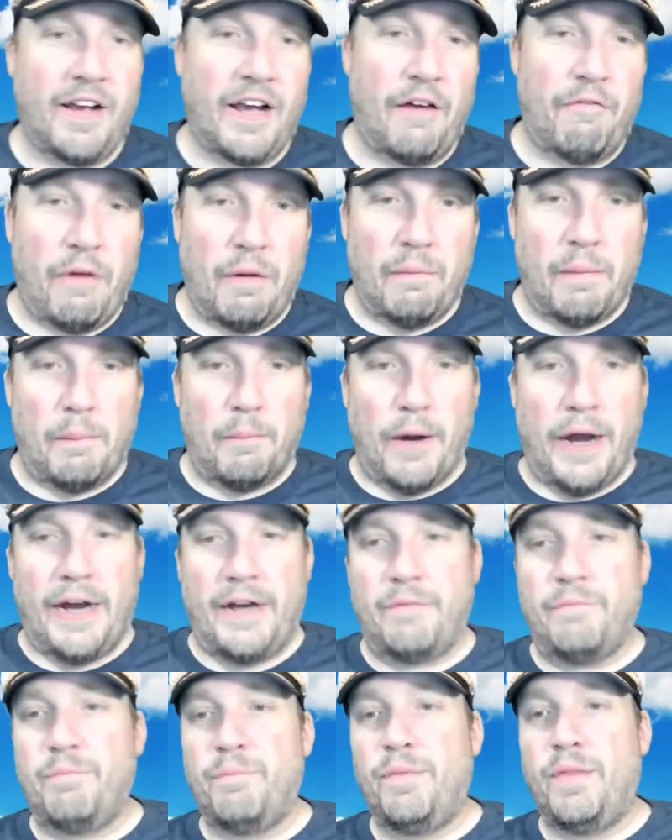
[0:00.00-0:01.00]
I found my
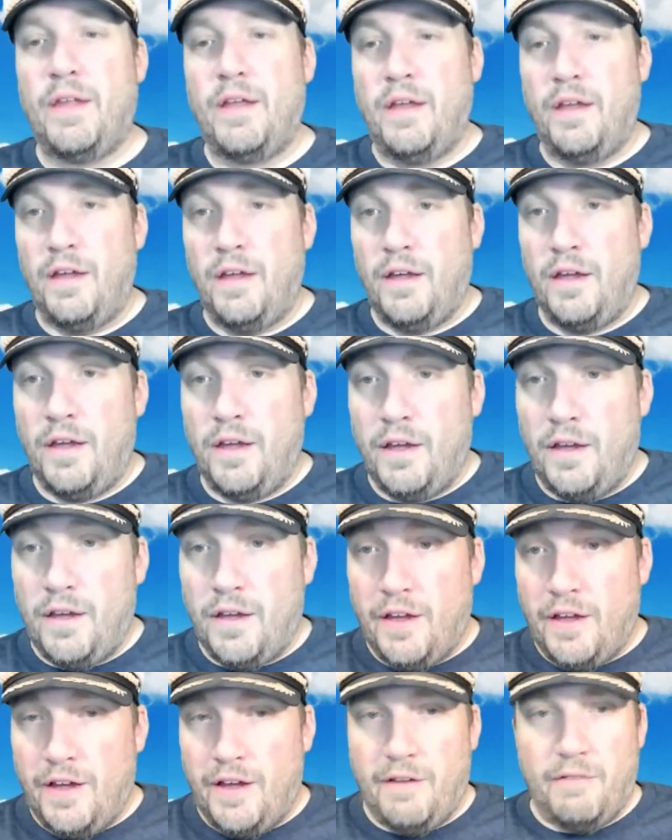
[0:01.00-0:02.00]
brain.
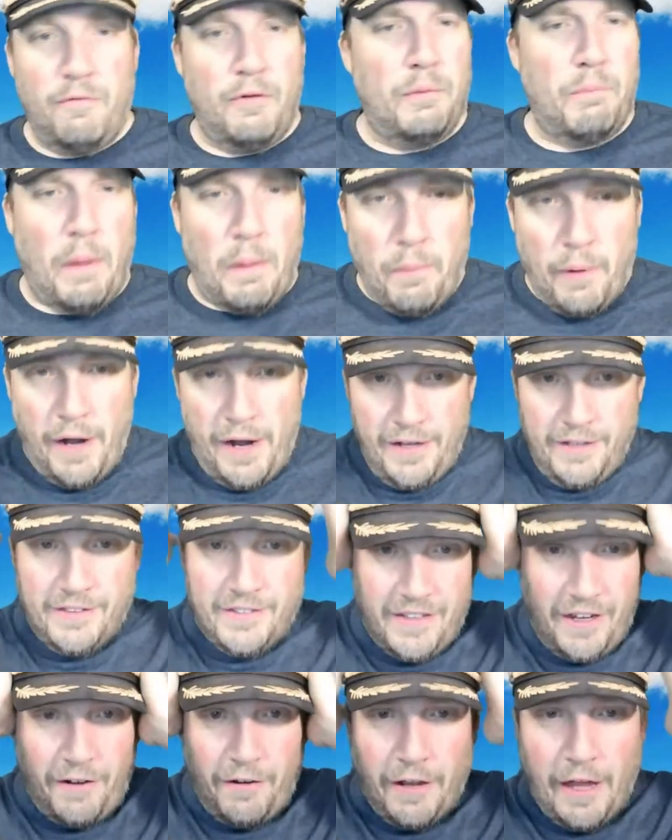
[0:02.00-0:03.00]
Where's my brain?
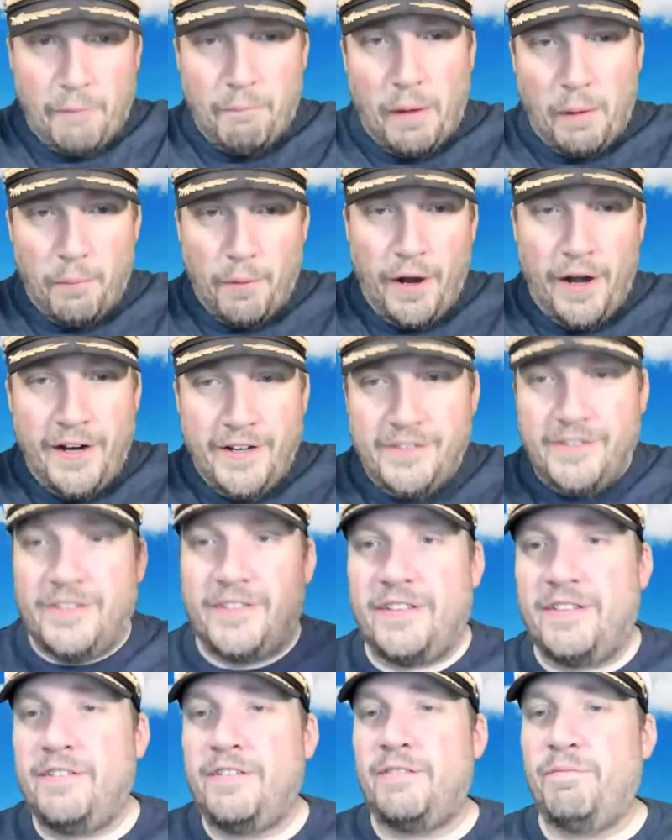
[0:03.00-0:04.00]
So I don't have my
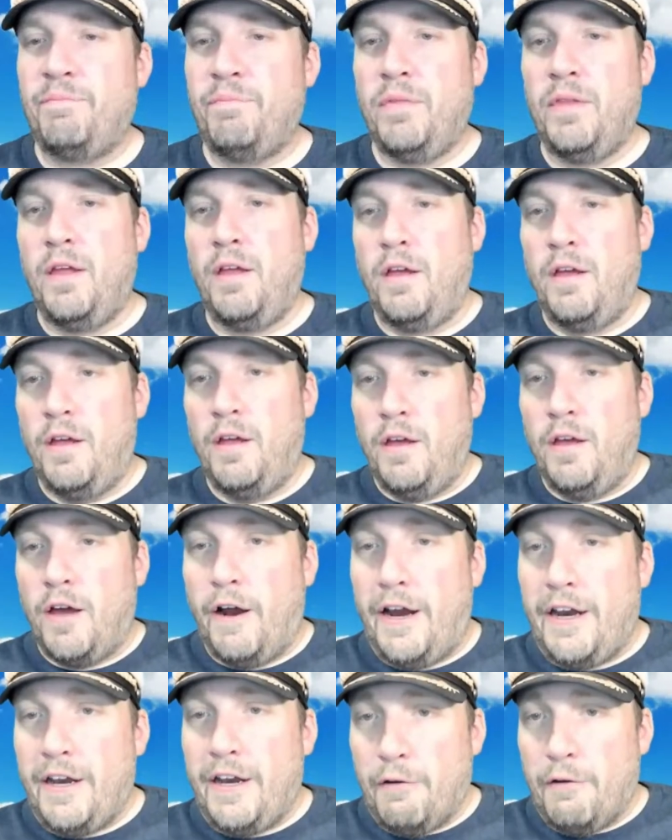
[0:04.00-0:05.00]
brains.
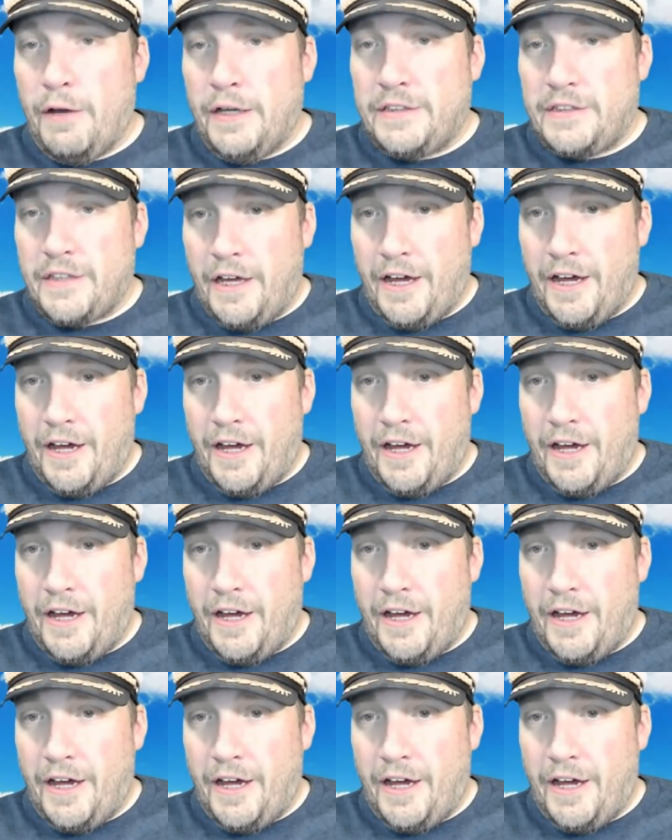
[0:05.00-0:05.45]
All right, anyways.